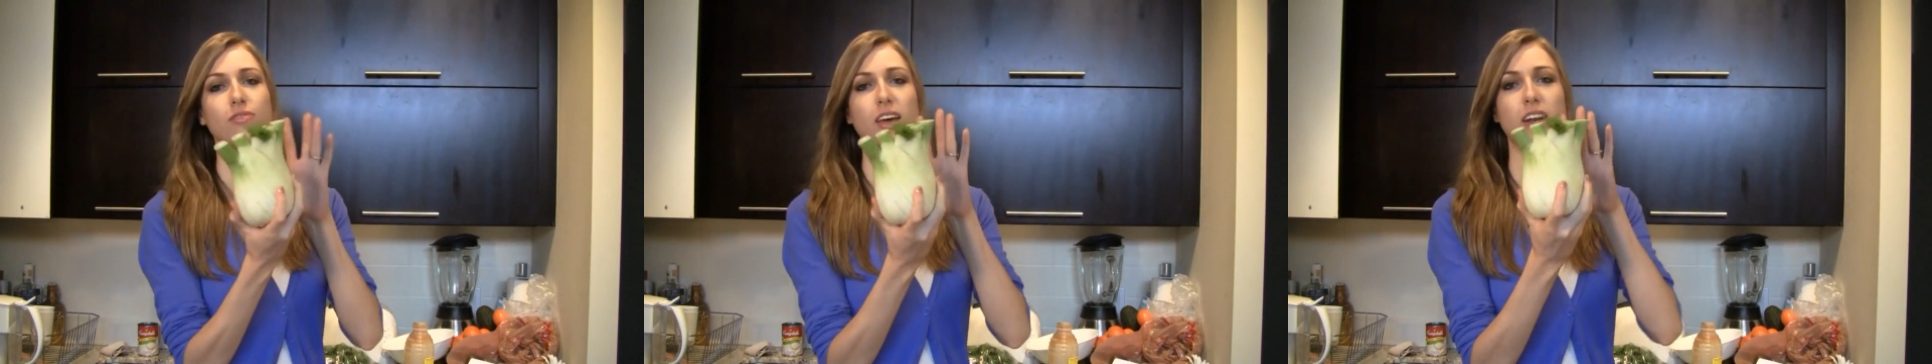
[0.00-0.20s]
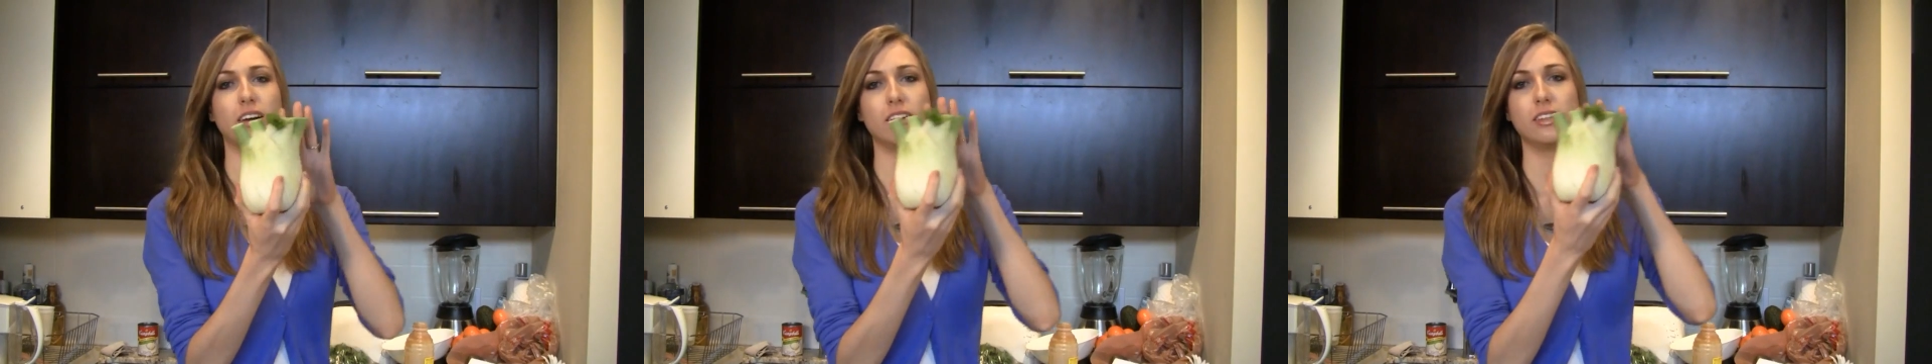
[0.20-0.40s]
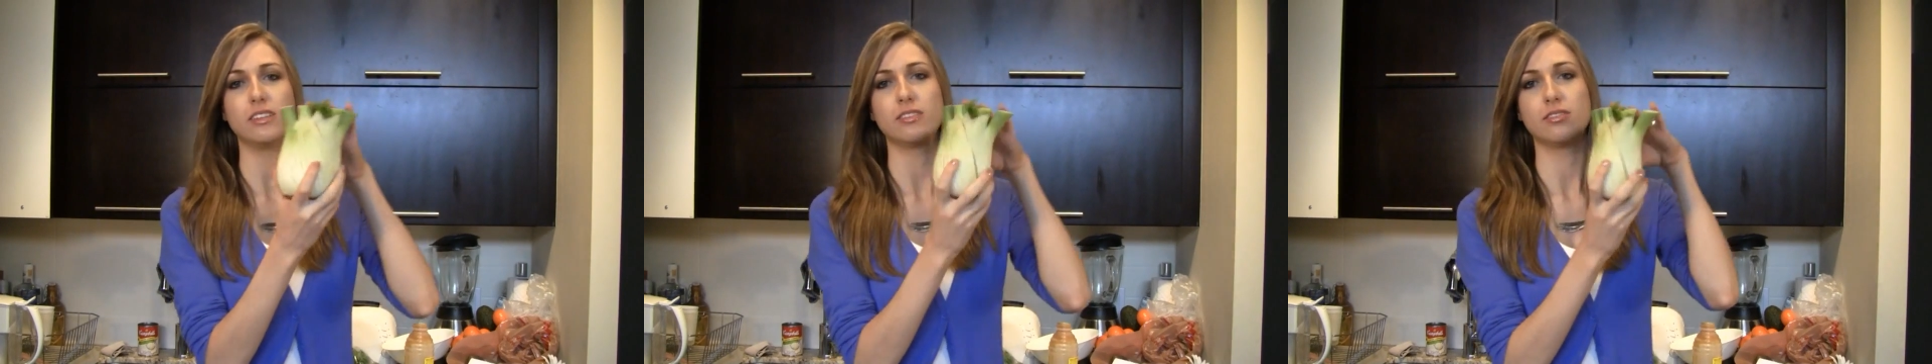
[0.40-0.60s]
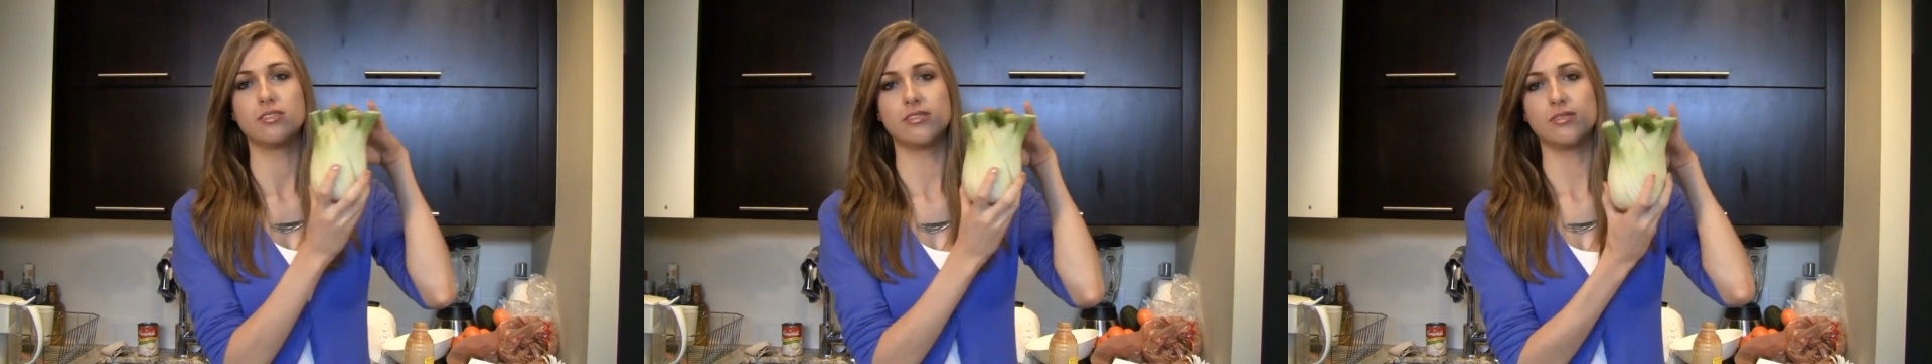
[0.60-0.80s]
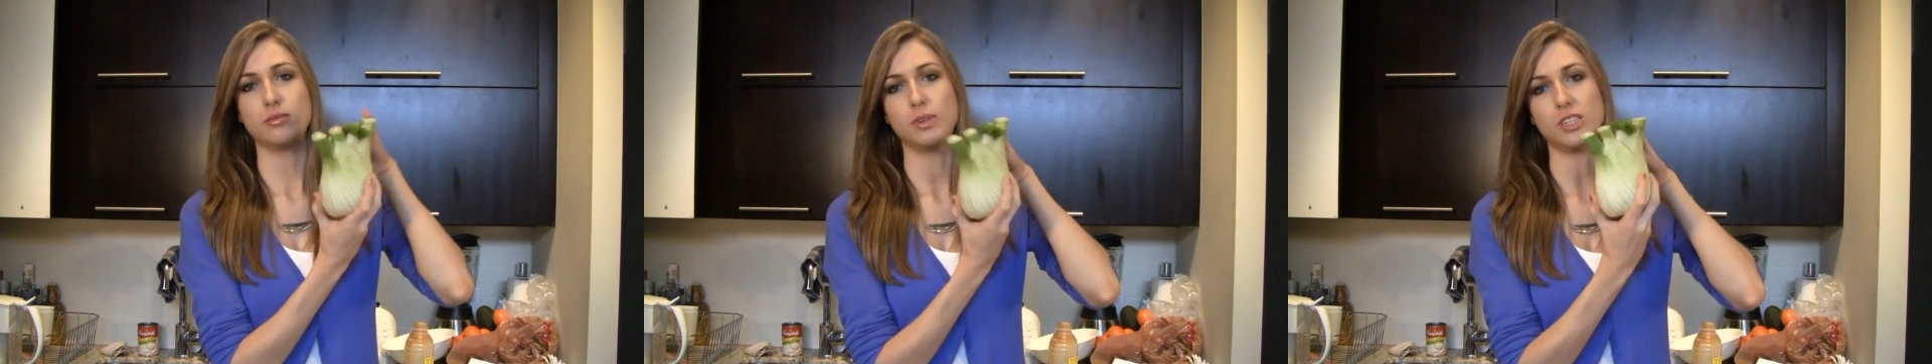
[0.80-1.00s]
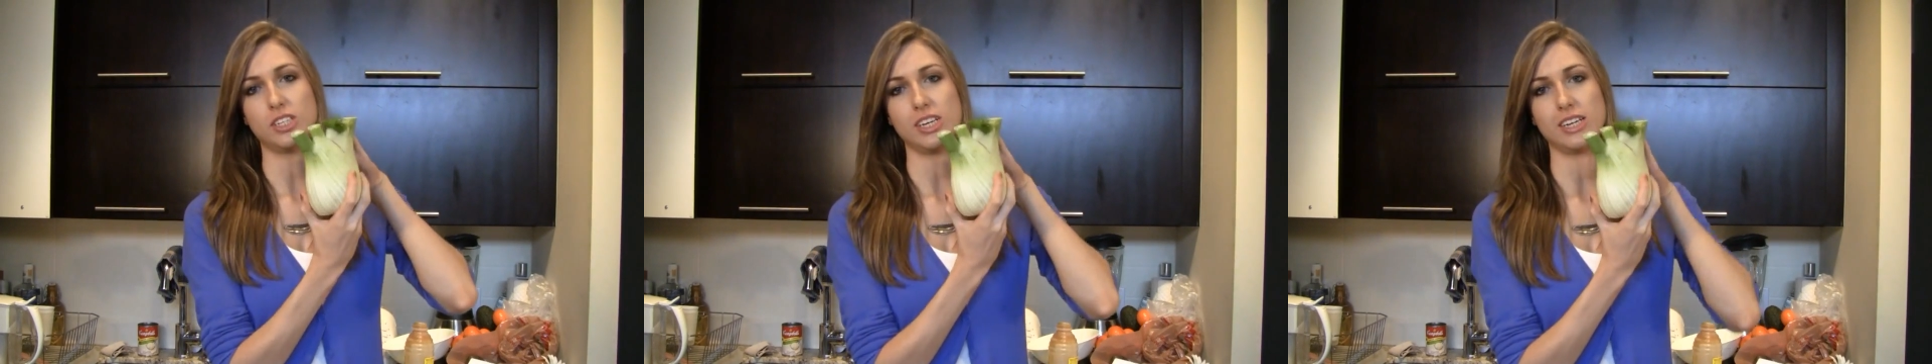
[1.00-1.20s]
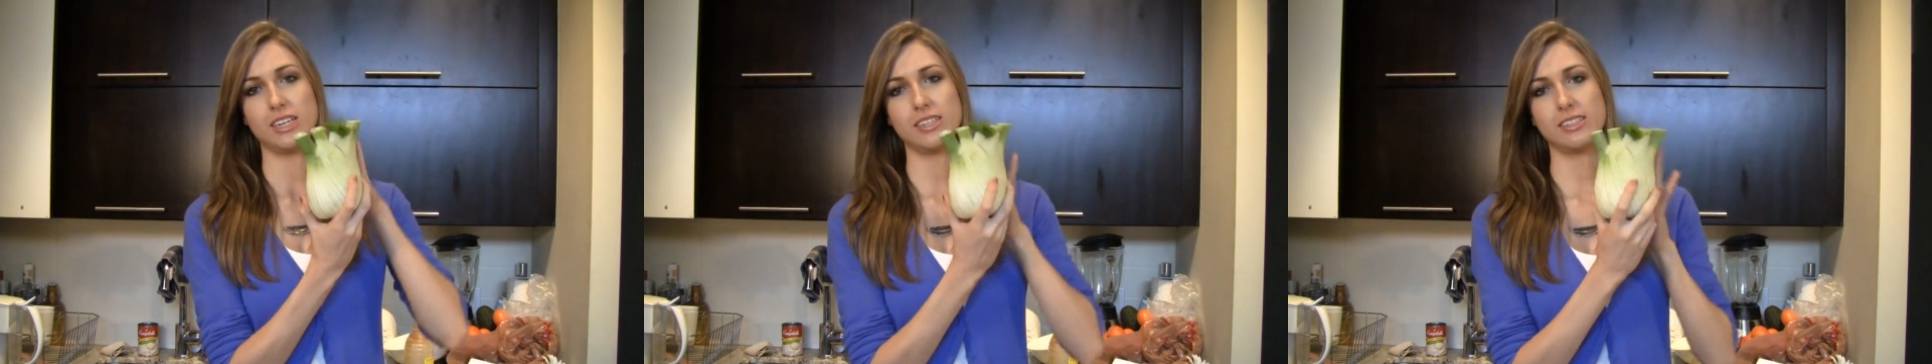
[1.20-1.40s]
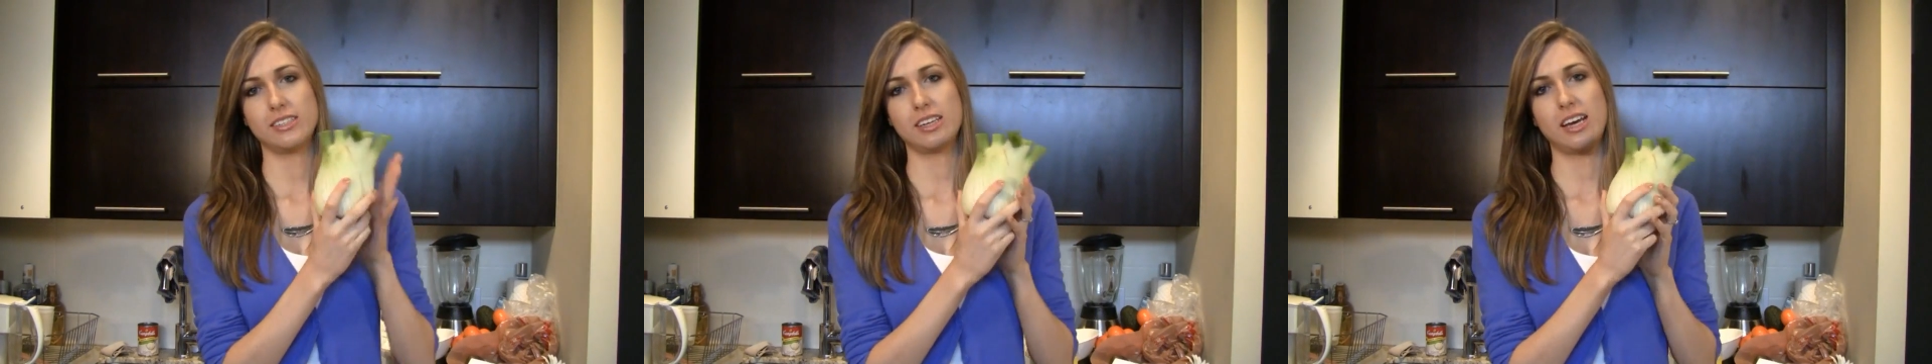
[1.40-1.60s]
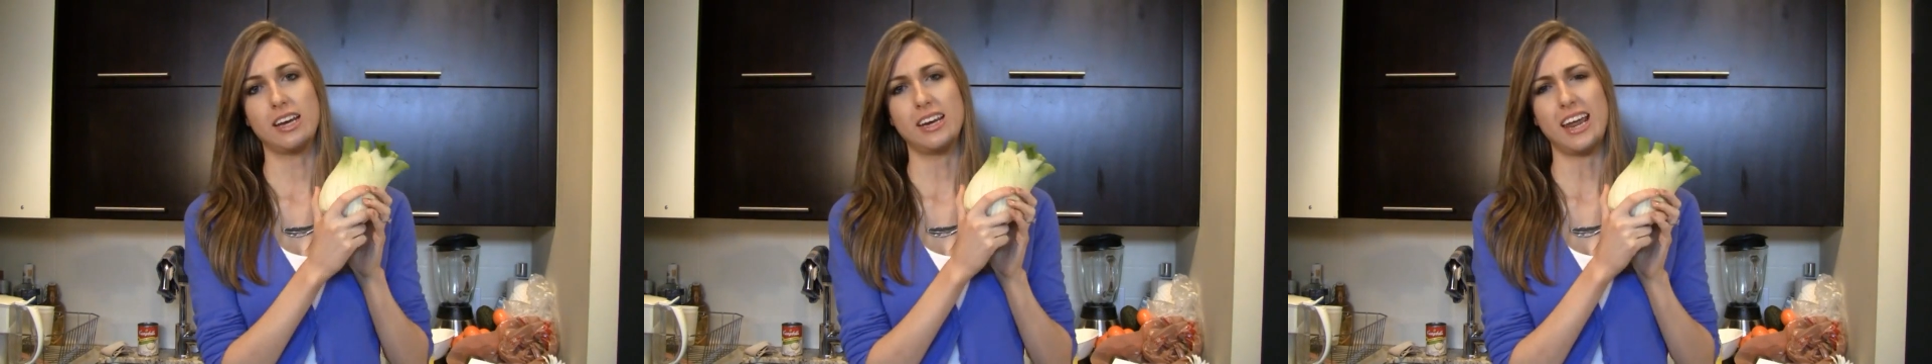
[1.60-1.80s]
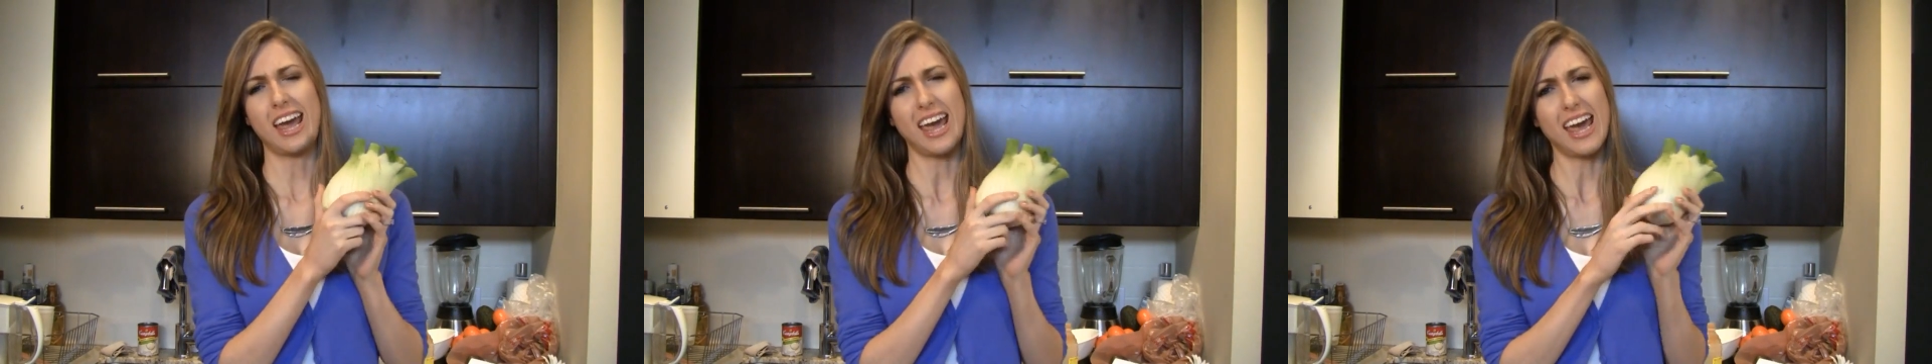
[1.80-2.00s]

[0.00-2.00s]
fennel, which is an